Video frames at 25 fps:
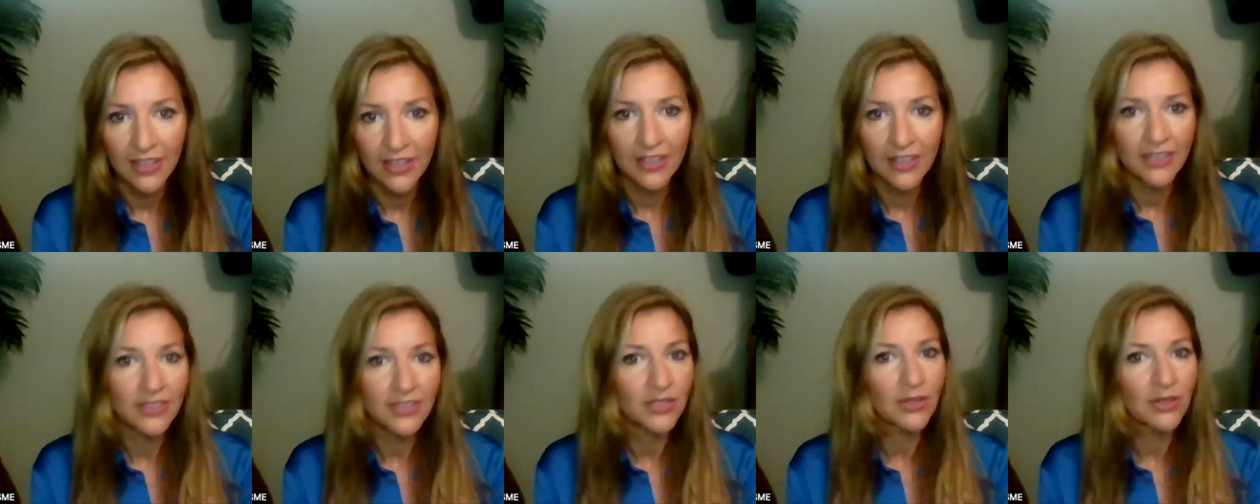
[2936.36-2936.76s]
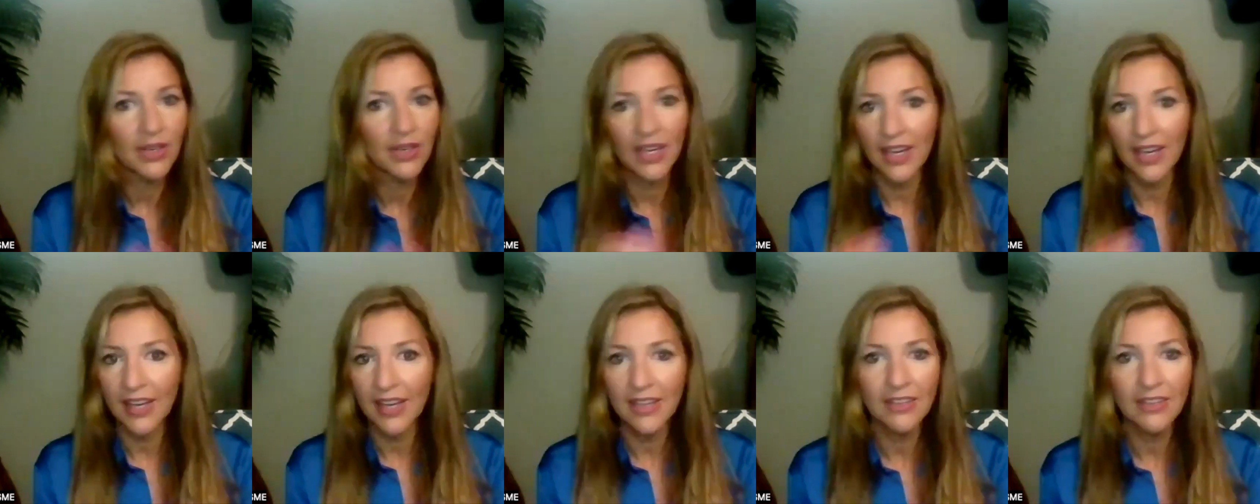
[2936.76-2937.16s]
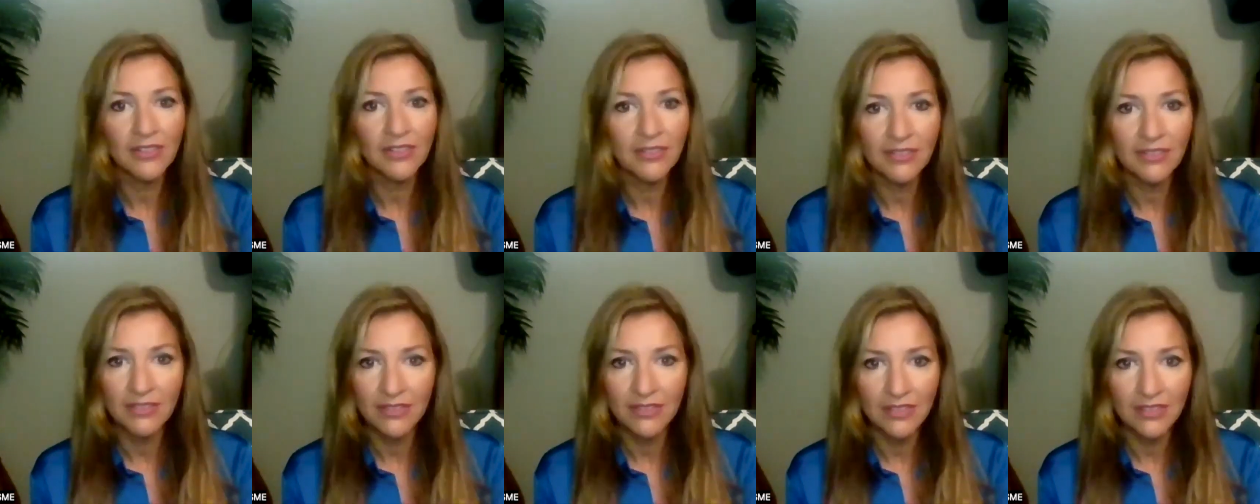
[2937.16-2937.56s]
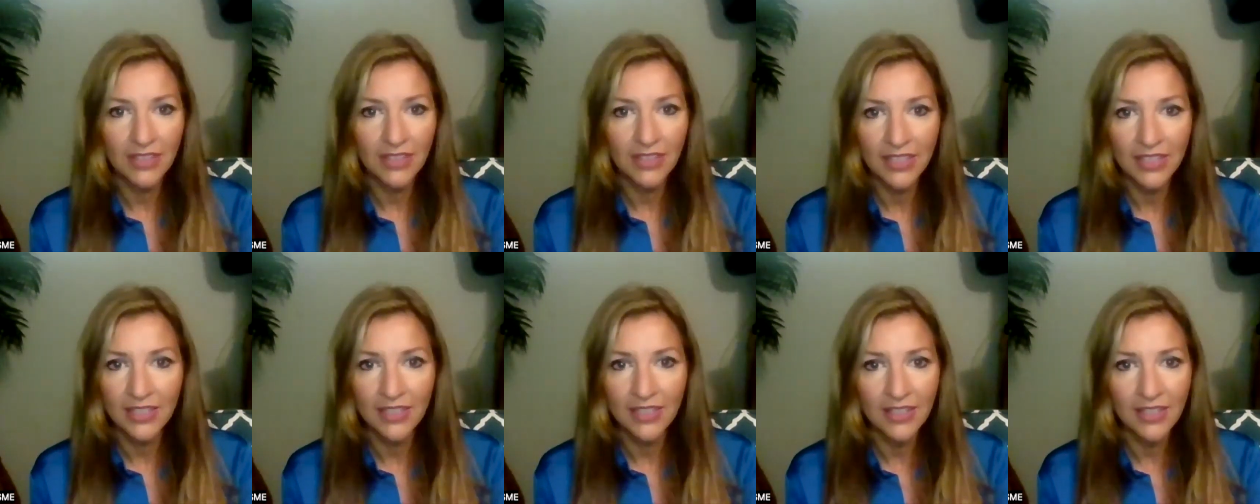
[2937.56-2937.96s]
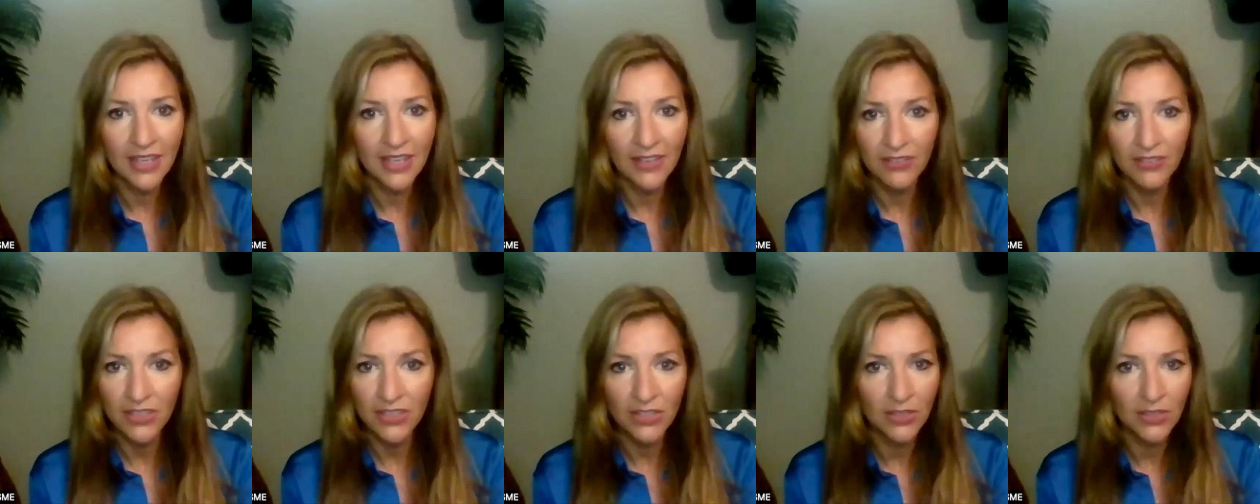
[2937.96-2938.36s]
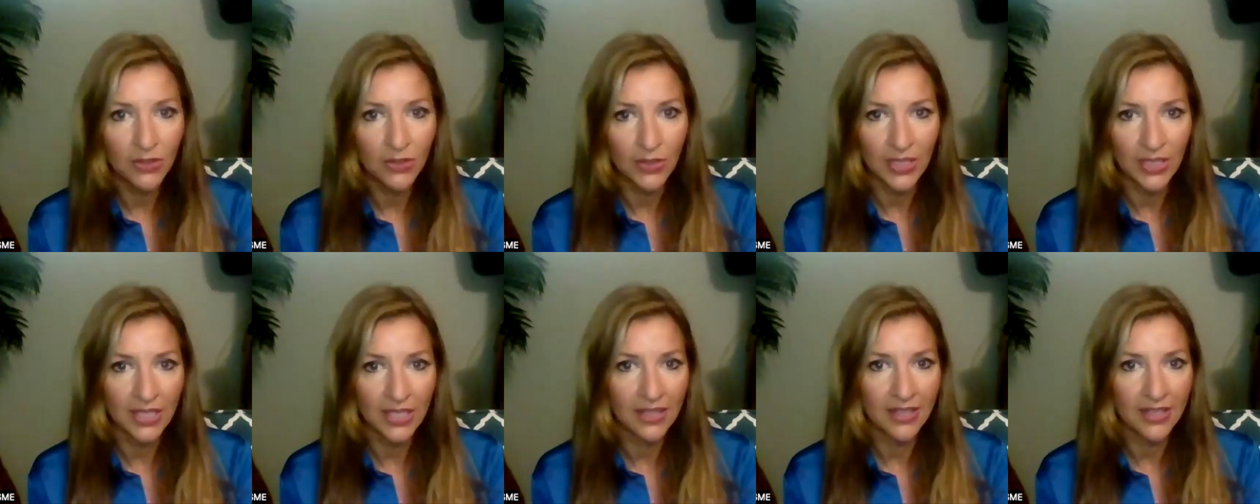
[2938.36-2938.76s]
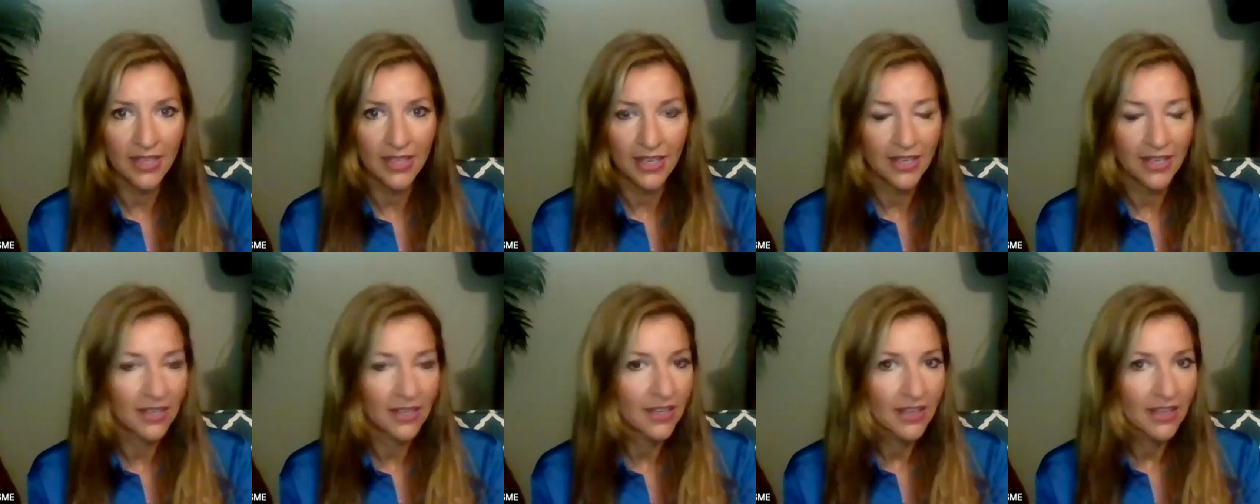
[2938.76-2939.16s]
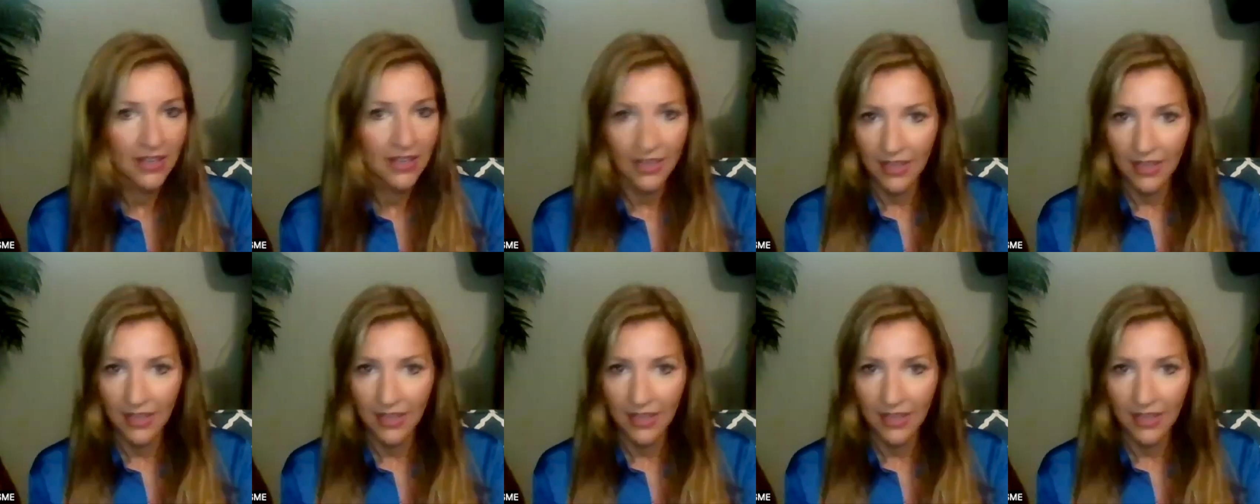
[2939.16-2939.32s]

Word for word: So I don't, I didn't have to do anything.